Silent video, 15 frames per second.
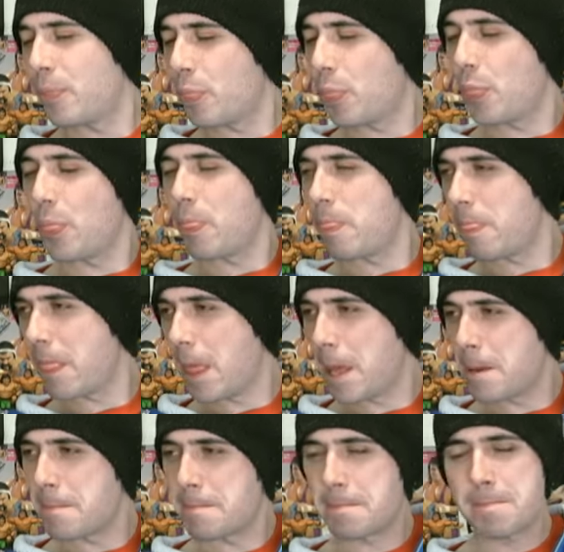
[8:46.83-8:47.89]

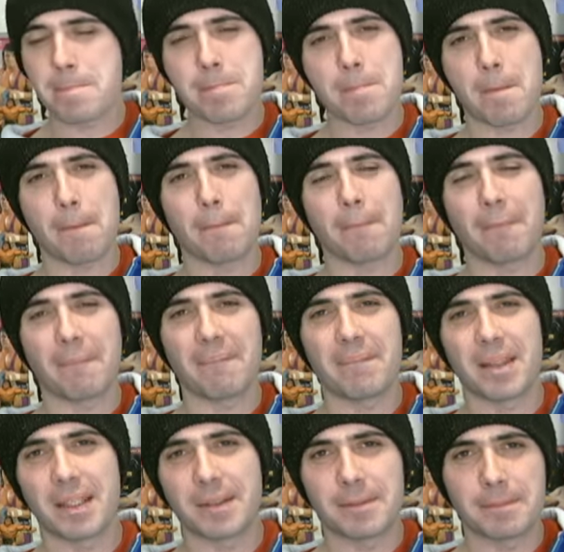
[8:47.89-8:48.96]

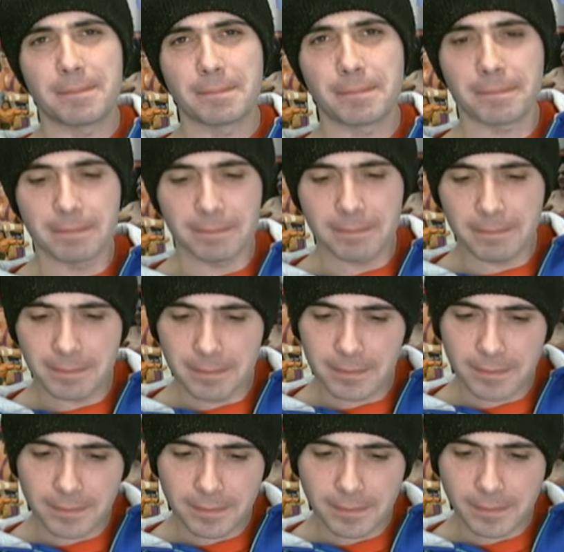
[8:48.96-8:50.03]

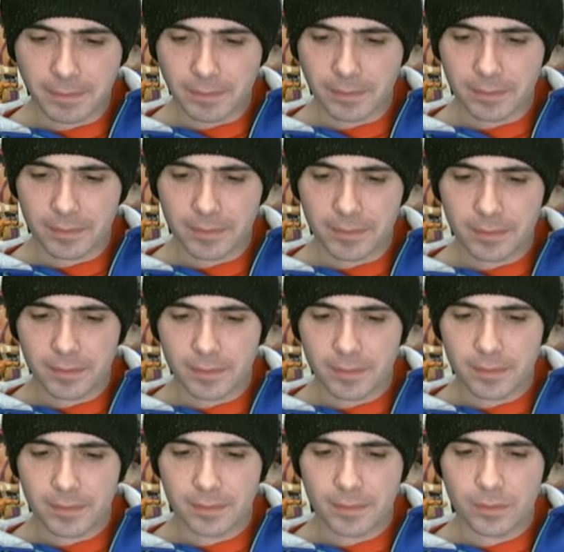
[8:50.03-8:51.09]

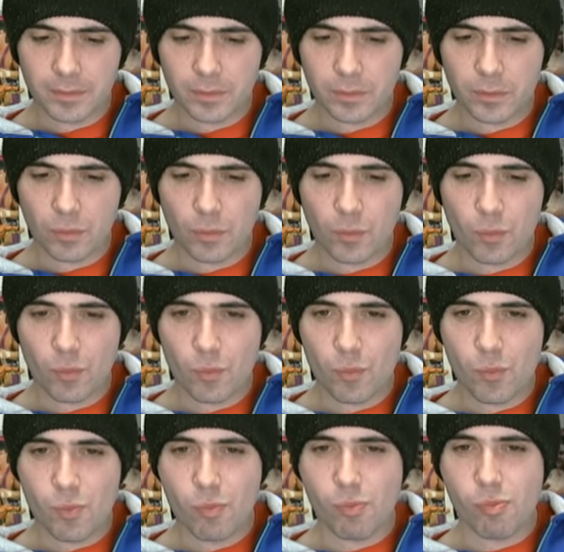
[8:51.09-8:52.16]

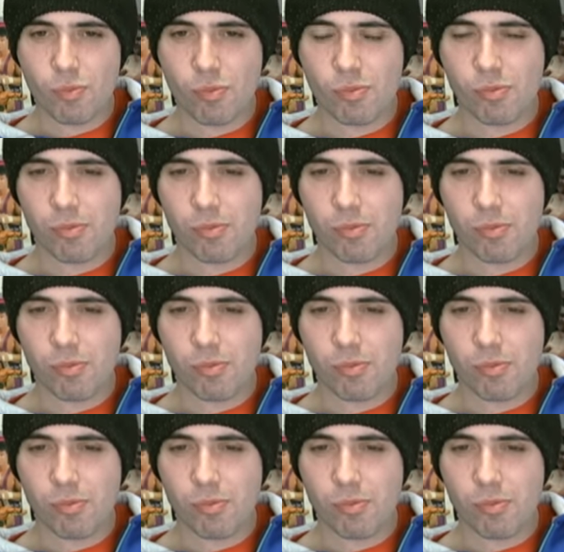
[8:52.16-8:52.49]
No words are spoken by the person on screen.